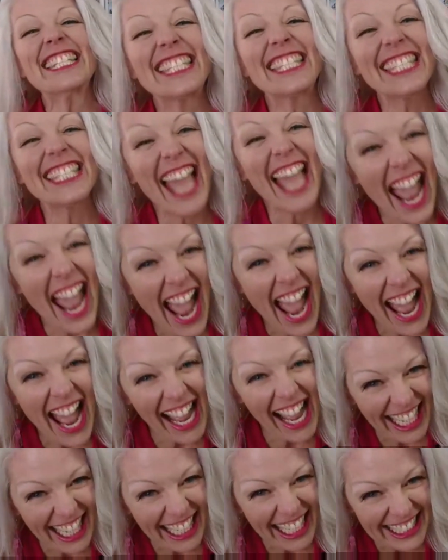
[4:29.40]

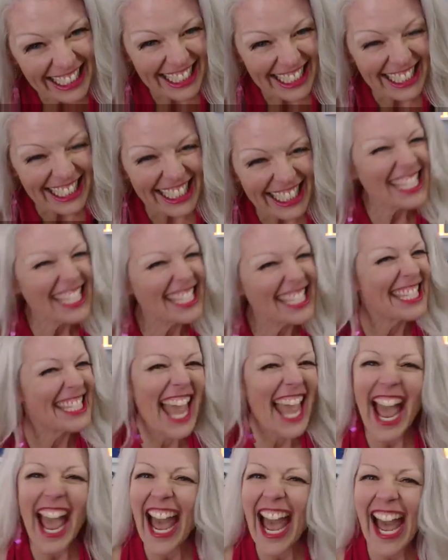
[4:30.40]
sad.
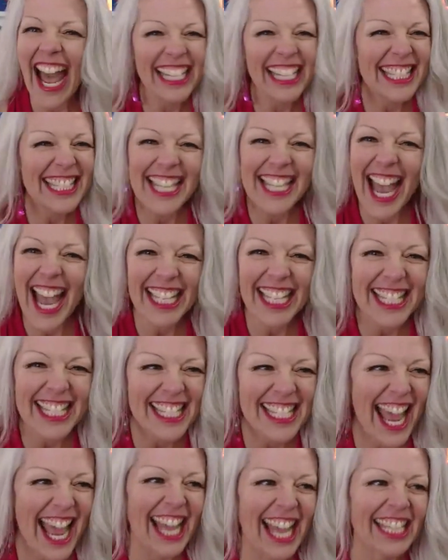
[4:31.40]
Sad, sad,
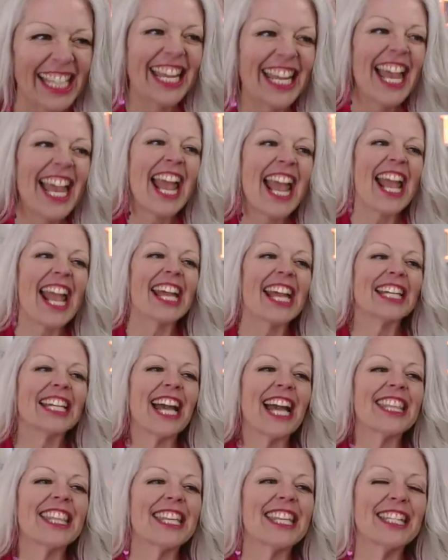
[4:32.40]
sad. And
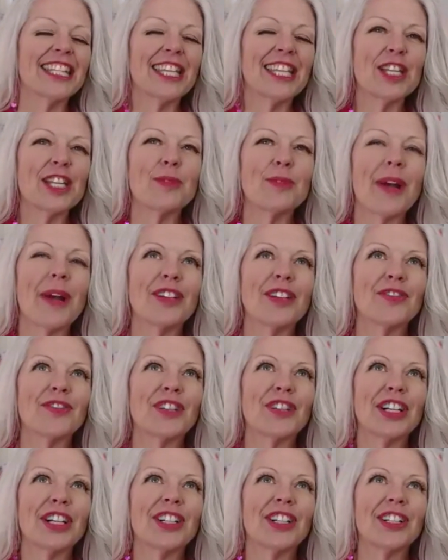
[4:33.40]
I think that you might
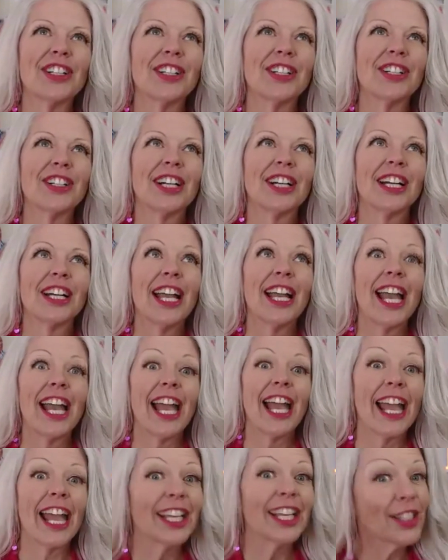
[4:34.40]
feel
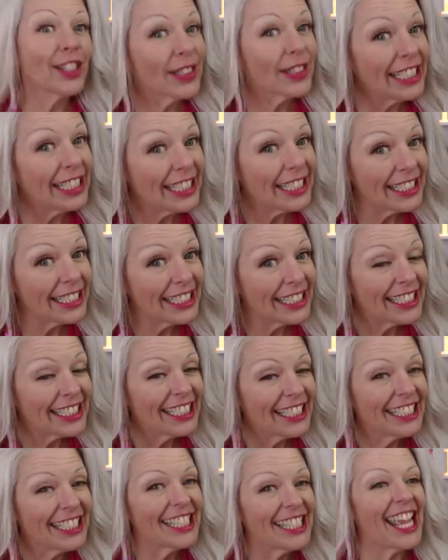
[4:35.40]
angry,
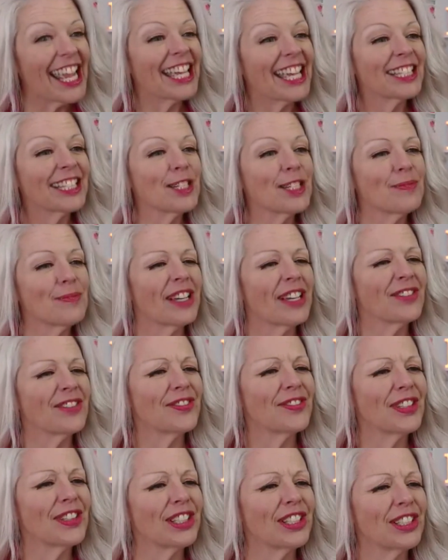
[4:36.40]
and you might
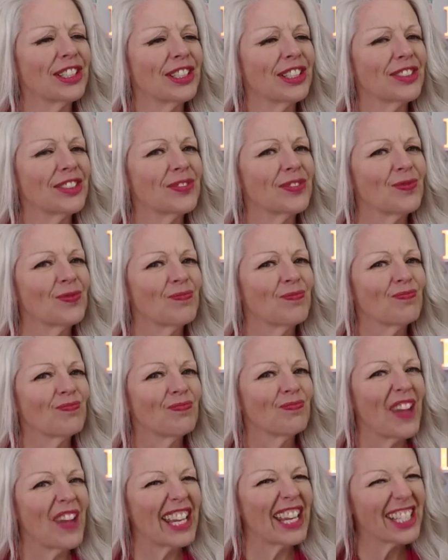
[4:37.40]
feel
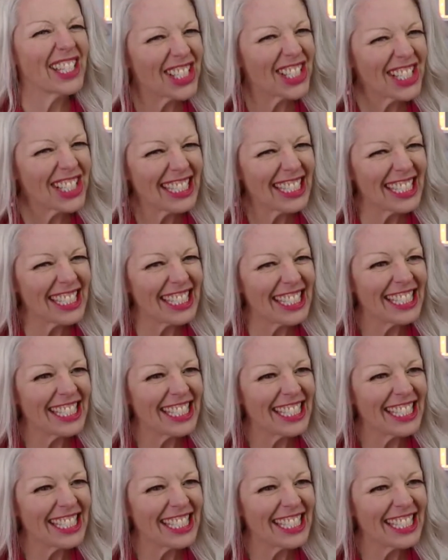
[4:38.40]
anxious,